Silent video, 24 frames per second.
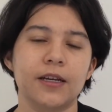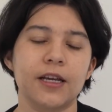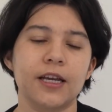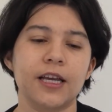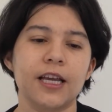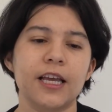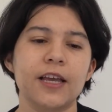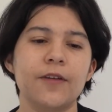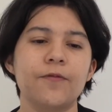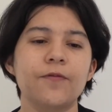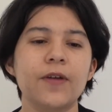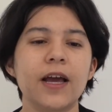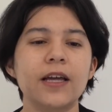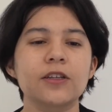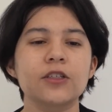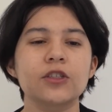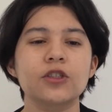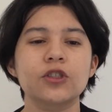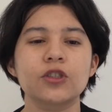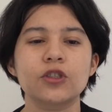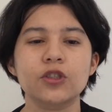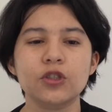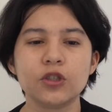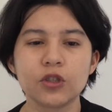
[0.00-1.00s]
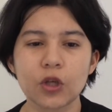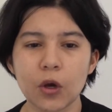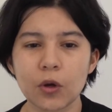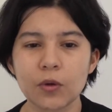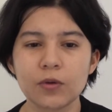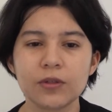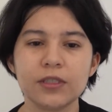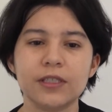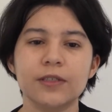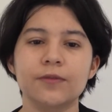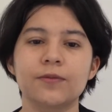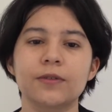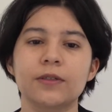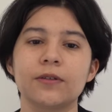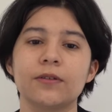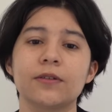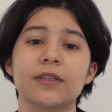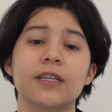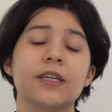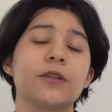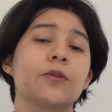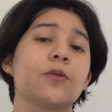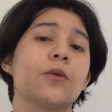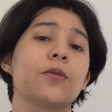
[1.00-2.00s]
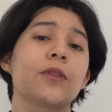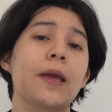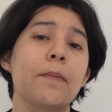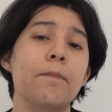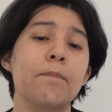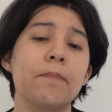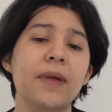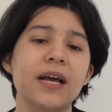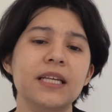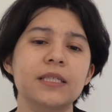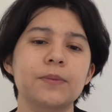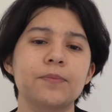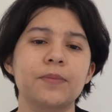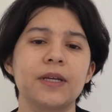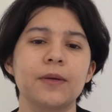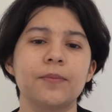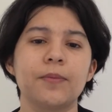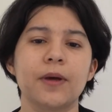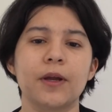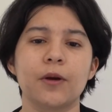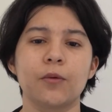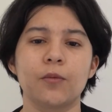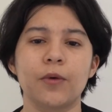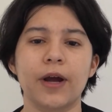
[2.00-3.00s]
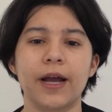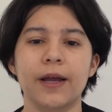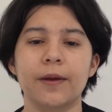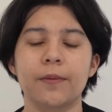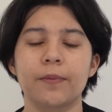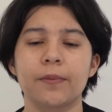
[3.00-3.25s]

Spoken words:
He found it so difficult he thought there must be a better way.